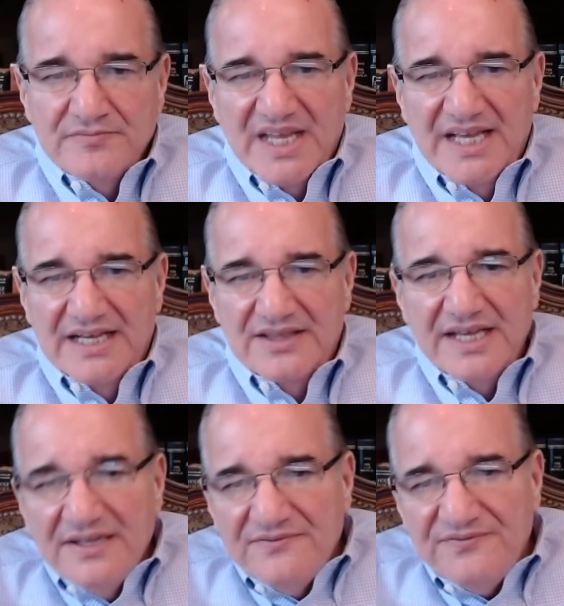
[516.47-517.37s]
And the
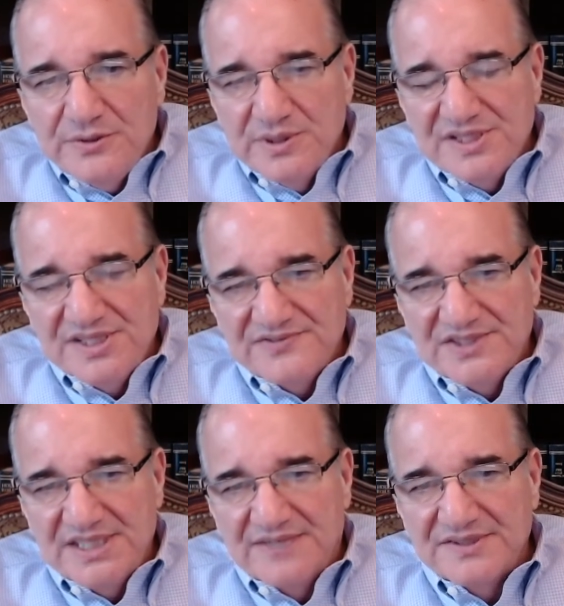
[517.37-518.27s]
influence of
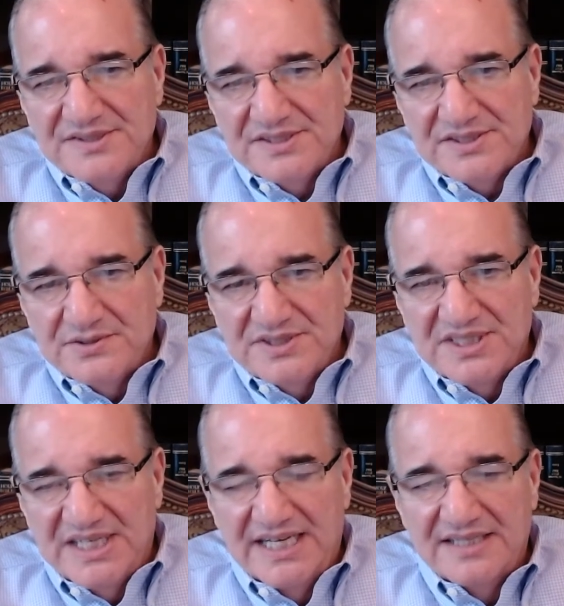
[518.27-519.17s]
San Francisco
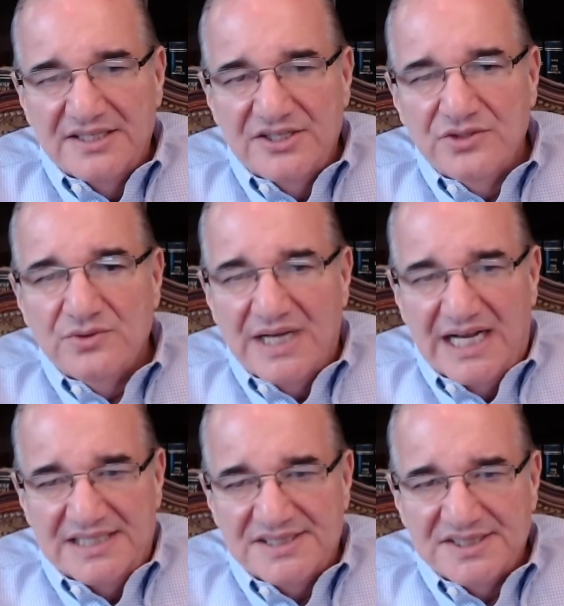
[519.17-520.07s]
today in the
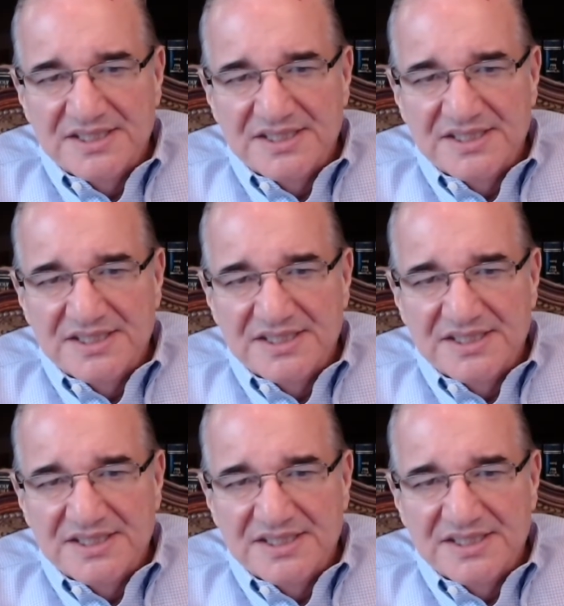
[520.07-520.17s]
U.S.,